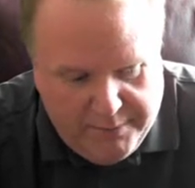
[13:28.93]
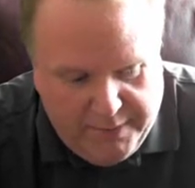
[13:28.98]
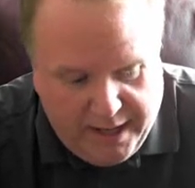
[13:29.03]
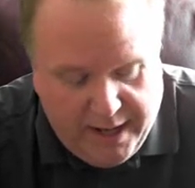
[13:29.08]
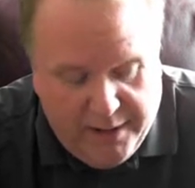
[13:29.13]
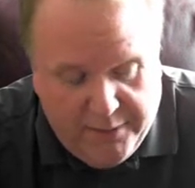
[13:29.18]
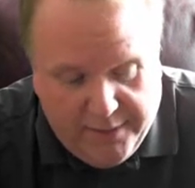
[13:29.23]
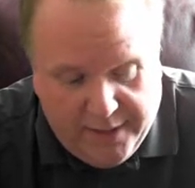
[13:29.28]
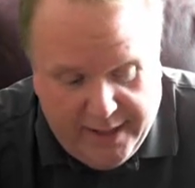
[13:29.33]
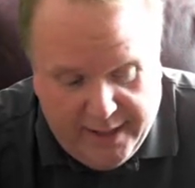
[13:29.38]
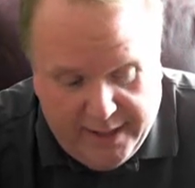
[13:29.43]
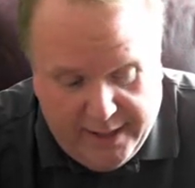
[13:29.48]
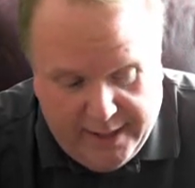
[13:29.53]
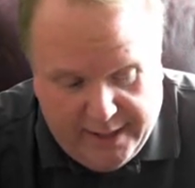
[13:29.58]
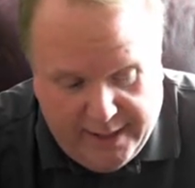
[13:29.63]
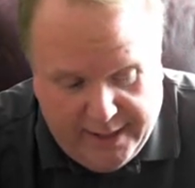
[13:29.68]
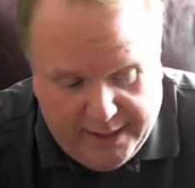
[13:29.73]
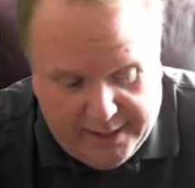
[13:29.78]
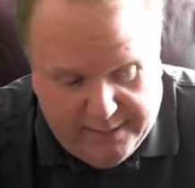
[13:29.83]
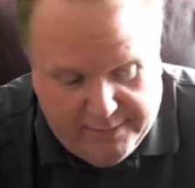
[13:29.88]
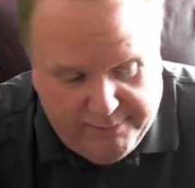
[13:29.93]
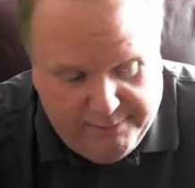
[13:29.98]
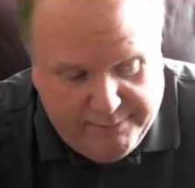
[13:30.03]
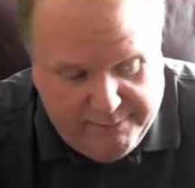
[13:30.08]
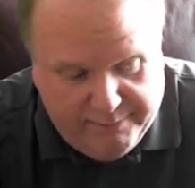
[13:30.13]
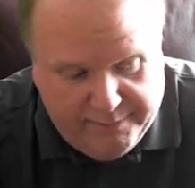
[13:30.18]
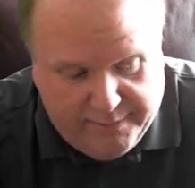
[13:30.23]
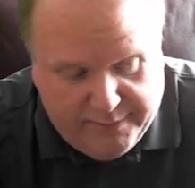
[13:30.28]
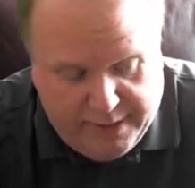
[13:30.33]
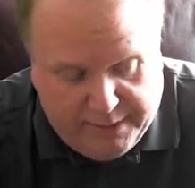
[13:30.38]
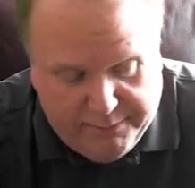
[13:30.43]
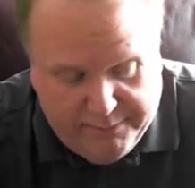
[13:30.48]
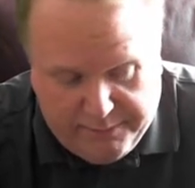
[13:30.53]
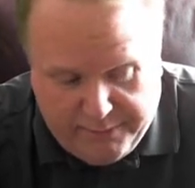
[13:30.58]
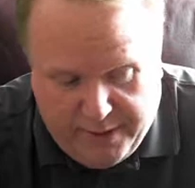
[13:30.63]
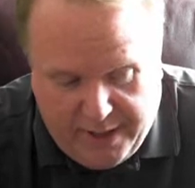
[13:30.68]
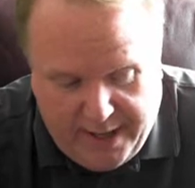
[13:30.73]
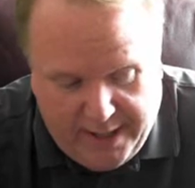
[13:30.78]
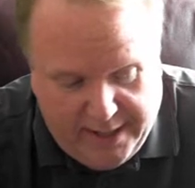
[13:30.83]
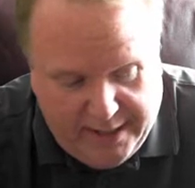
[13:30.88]
But anyway,
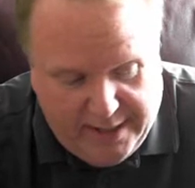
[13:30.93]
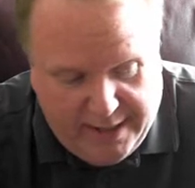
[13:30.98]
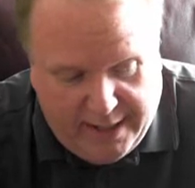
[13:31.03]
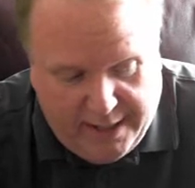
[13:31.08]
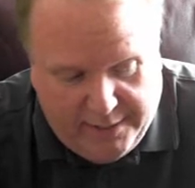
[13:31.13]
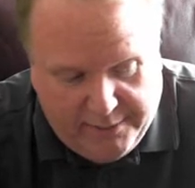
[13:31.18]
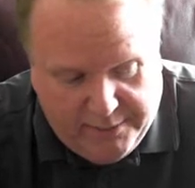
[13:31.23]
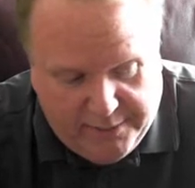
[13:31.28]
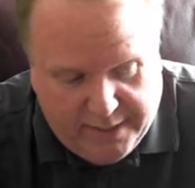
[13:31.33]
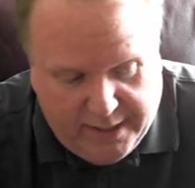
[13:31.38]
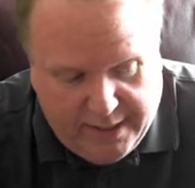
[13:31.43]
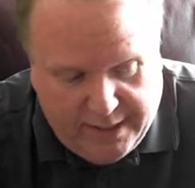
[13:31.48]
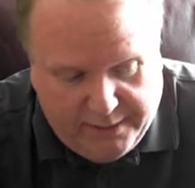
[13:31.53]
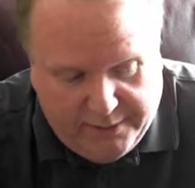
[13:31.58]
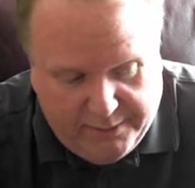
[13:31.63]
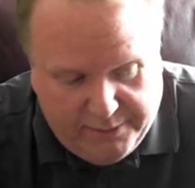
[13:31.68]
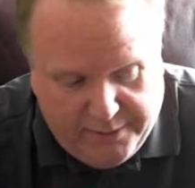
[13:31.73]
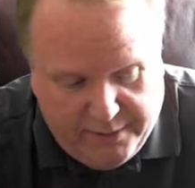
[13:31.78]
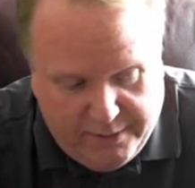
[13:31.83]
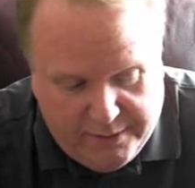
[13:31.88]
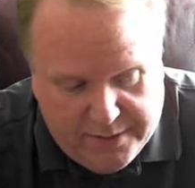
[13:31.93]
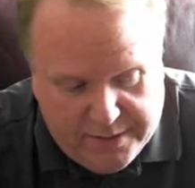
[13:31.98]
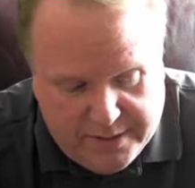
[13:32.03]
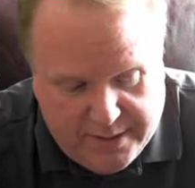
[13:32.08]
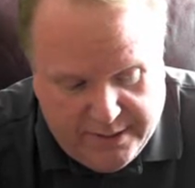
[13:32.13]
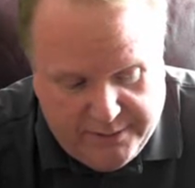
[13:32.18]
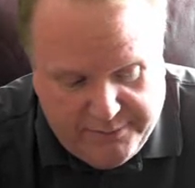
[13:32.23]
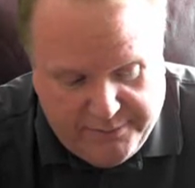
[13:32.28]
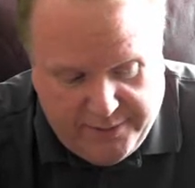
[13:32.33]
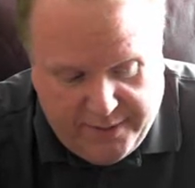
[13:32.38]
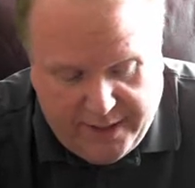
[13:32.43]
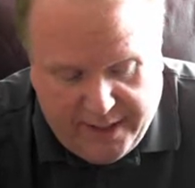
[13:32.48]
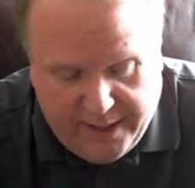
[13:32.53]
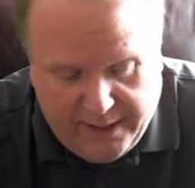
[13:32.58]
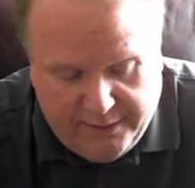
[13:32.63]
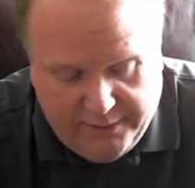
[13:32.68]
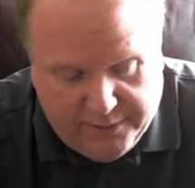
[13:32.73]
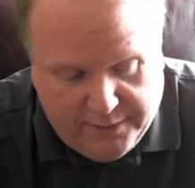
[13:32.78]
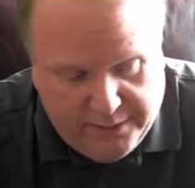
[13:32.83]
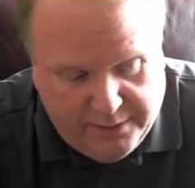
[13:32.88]
Brian and I were together Thursday and
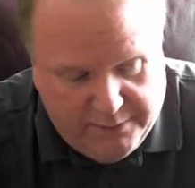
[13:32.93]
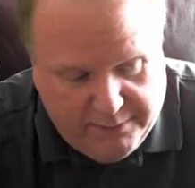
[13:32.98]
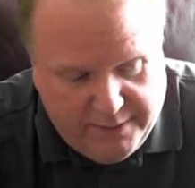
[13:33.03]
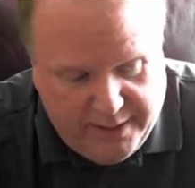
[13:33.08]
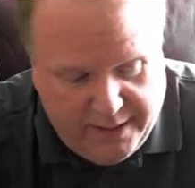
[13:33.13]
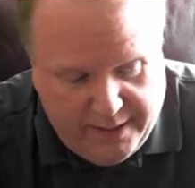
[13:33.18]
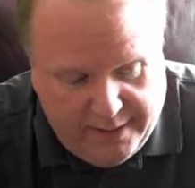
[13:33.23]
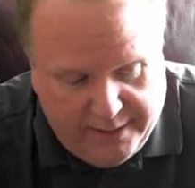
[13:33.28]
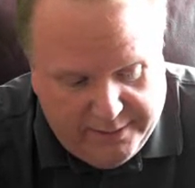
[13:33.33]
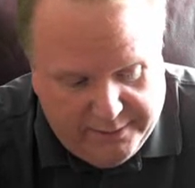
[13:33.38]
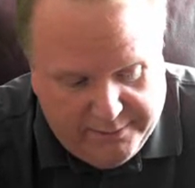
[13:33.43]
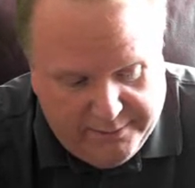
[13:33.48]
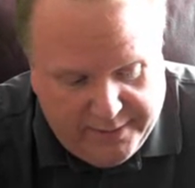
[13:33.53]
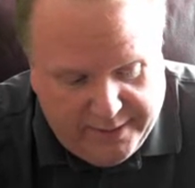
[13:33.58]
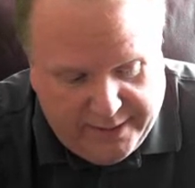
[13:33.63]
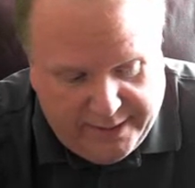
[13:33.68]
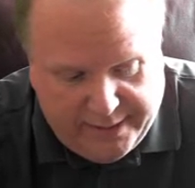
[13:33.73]
Friday looking around.